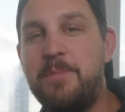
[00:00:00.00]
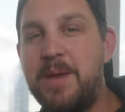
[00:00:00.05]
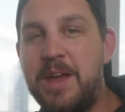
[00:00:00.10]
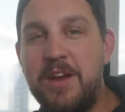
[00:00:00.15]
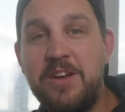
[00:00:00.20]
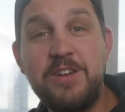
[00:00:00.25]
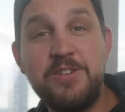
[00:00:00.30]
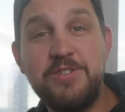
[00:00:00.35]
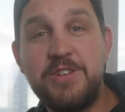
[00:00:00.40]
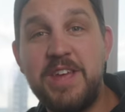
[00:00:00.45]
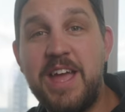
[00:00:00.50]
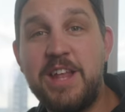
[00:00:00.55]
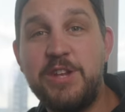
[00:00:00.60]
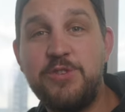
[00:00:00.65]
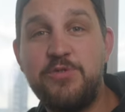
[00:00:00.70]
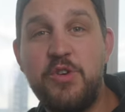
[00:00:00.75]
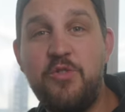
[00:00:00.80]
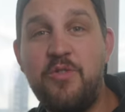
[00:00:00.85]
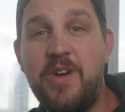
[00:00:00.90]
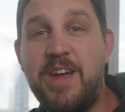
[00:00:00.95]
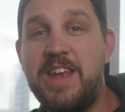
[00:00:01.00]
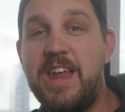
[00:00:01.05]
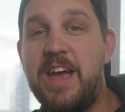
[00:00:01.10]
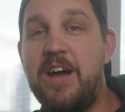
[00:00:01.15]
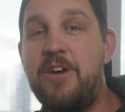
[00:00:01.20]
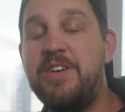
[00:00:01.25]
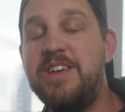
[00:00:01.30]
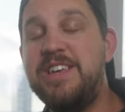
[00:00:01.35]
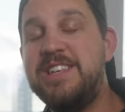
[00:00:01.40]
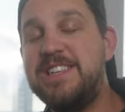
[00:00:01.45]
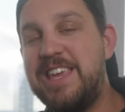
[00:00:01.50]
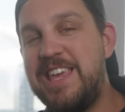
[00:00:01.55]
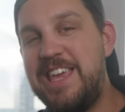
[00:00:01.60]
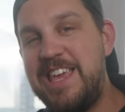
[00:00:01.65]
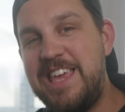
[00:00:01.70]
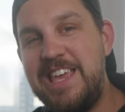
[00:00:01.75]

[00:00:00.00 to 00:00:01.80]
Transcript: the barrier to entry right now is